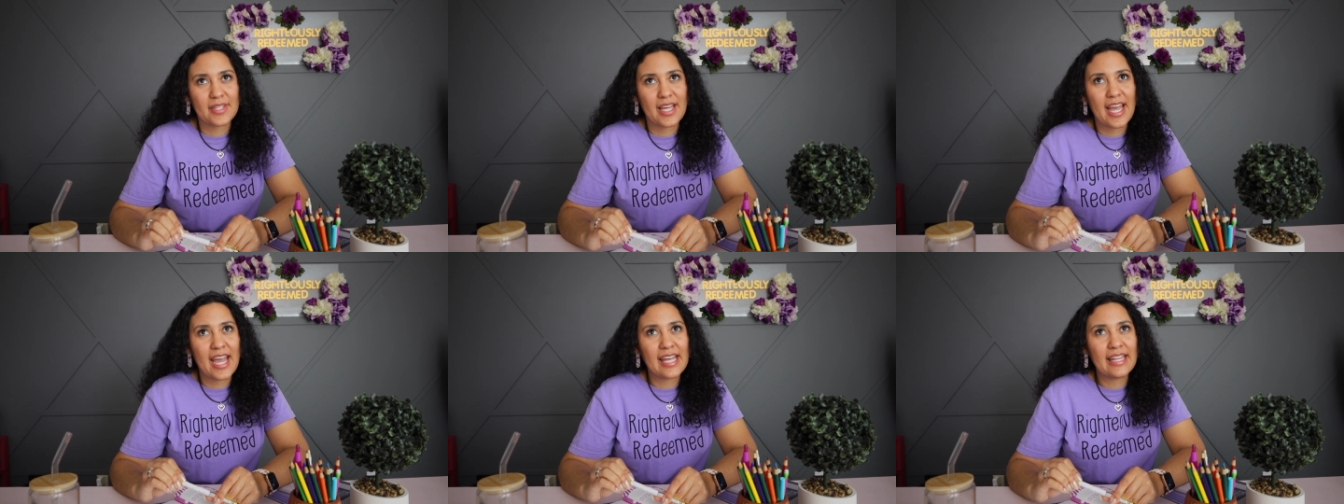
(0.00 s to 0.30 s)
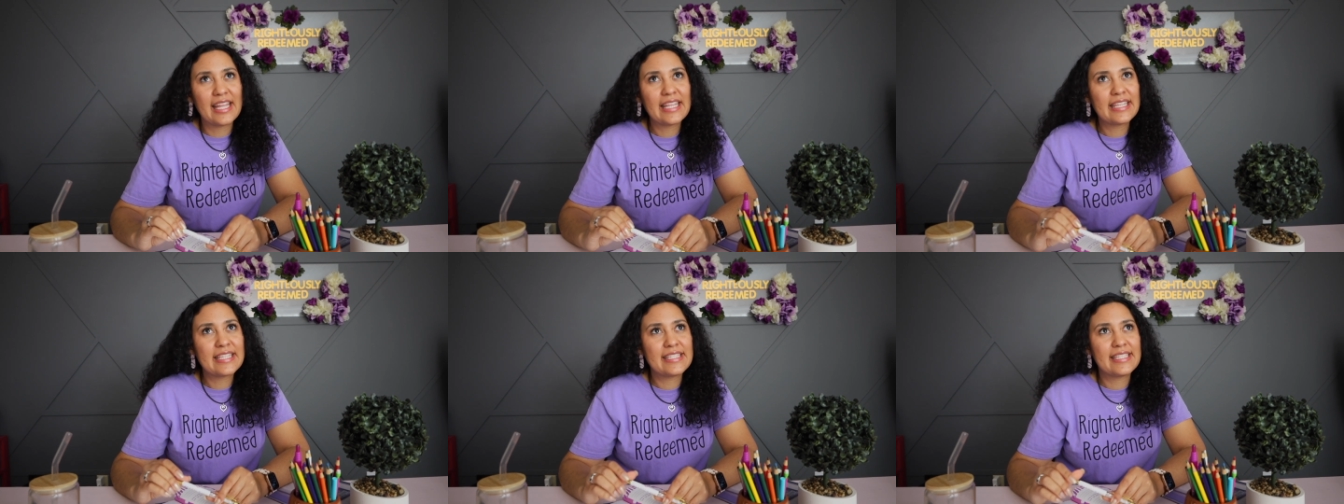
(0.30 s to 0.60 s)
I
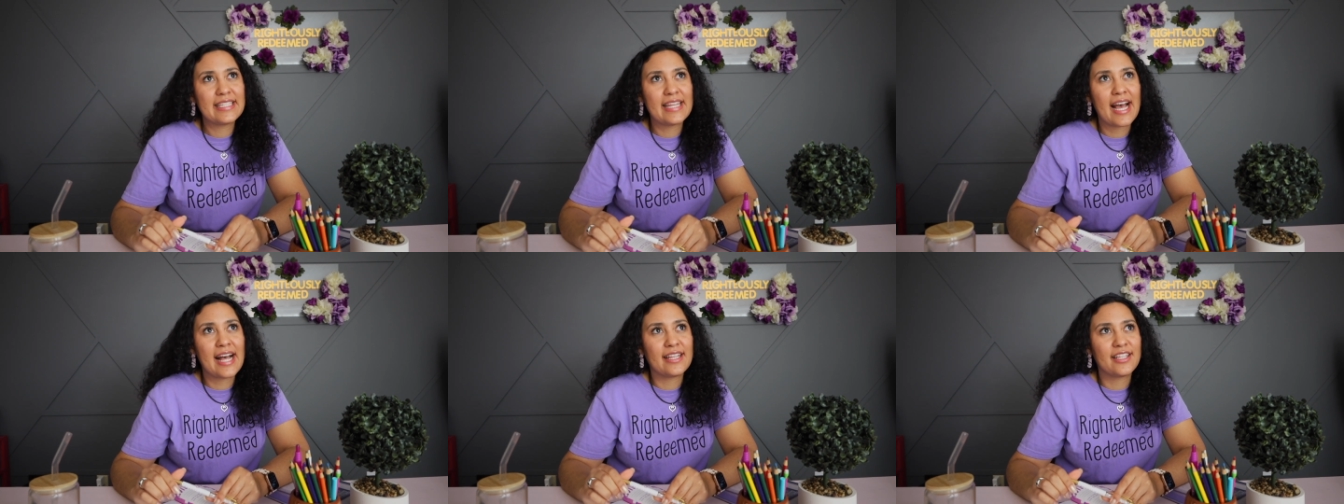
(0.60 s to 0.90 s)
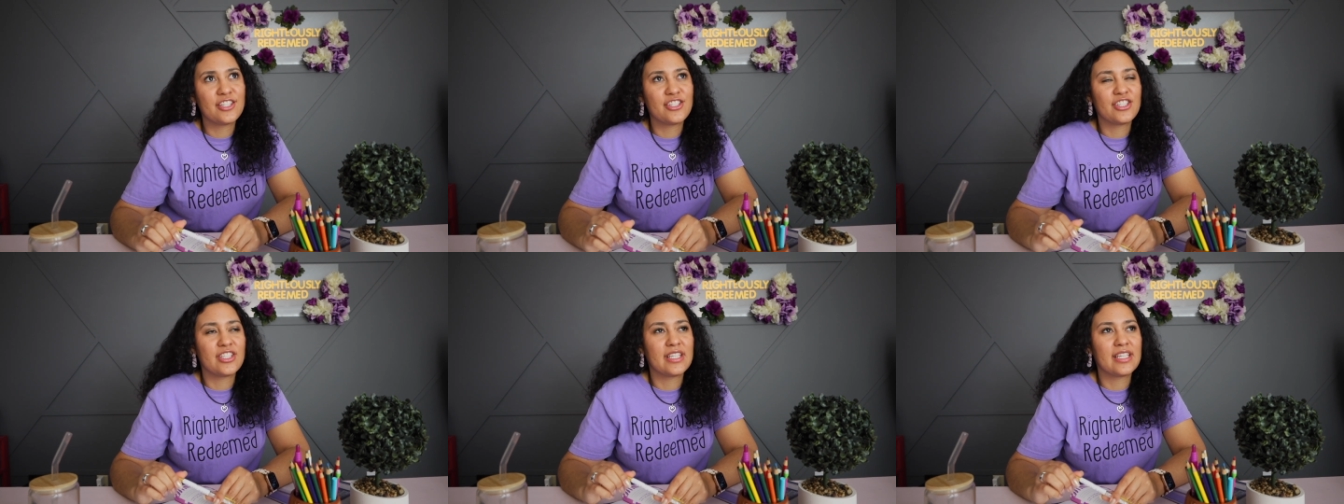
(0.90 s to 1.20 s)
like this
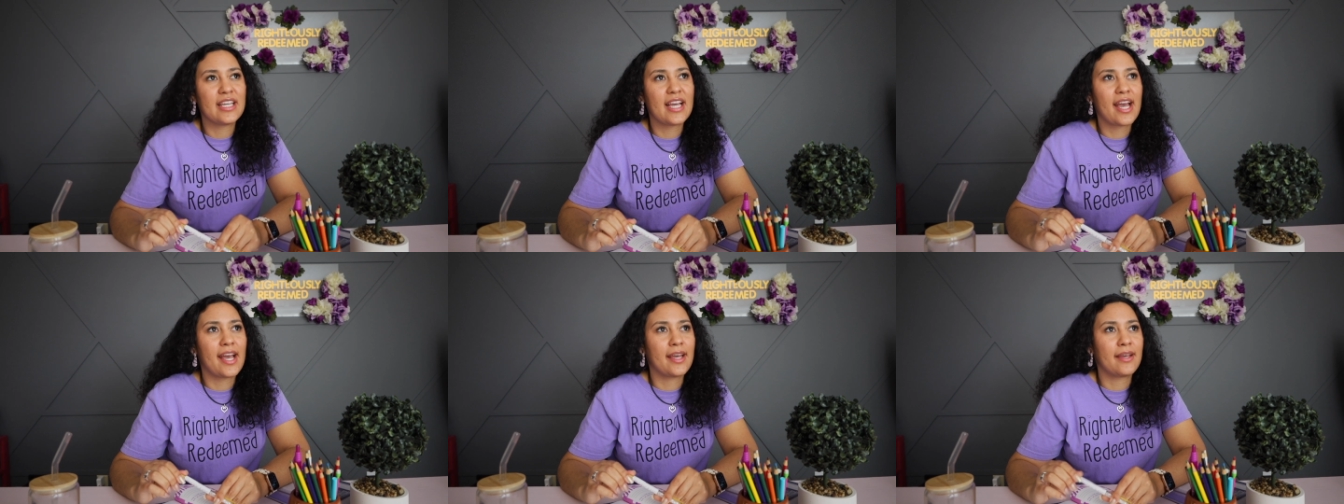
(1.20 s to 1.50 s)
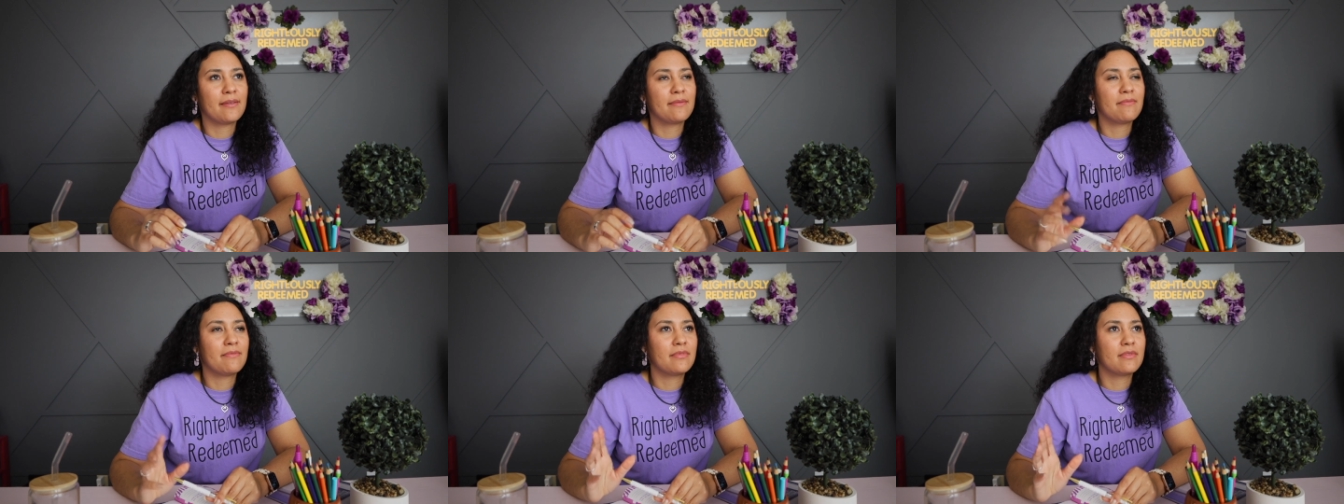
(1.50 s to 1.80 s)
analogy.
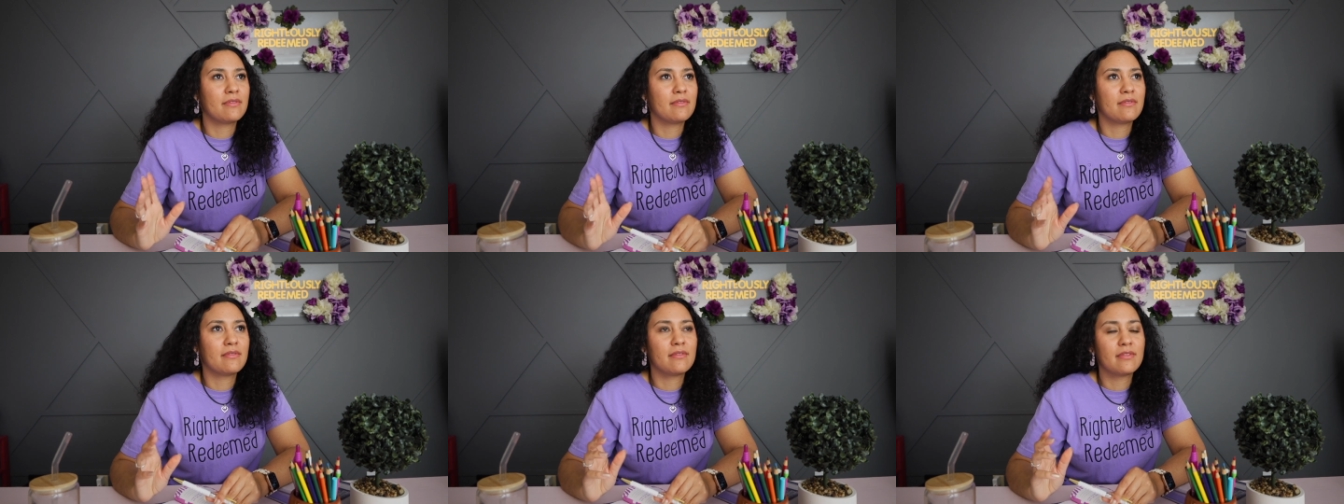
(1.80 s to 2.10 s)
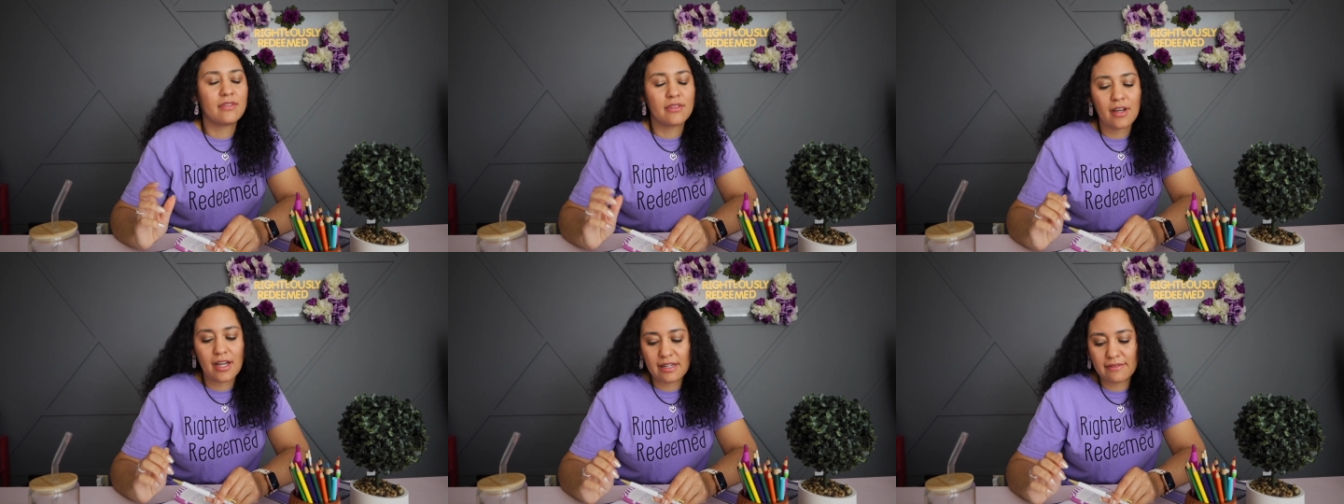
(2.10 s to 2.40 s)
I
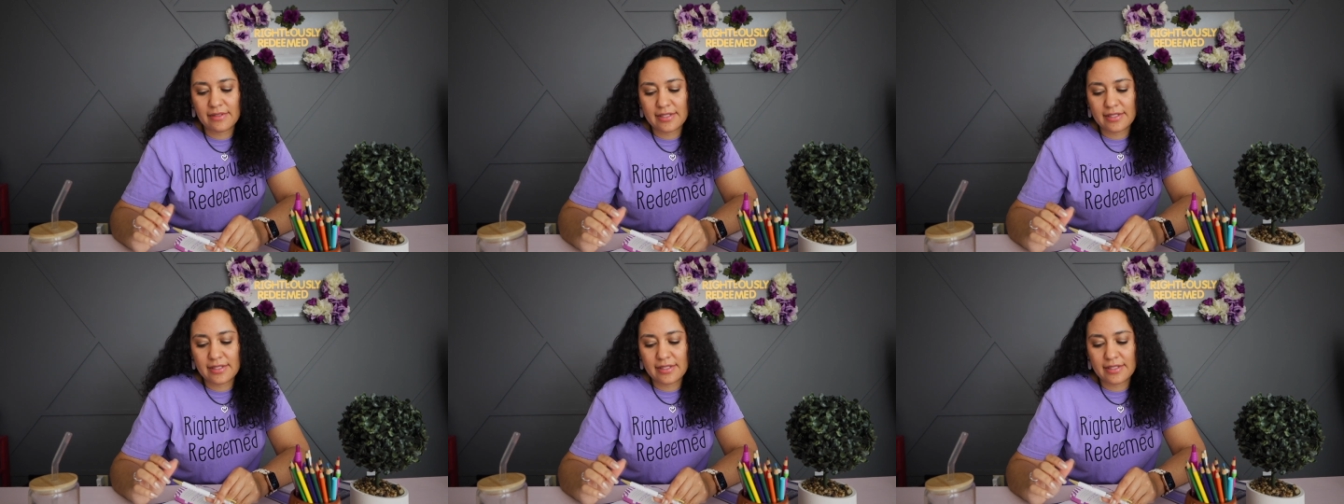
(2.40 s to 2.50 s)
thought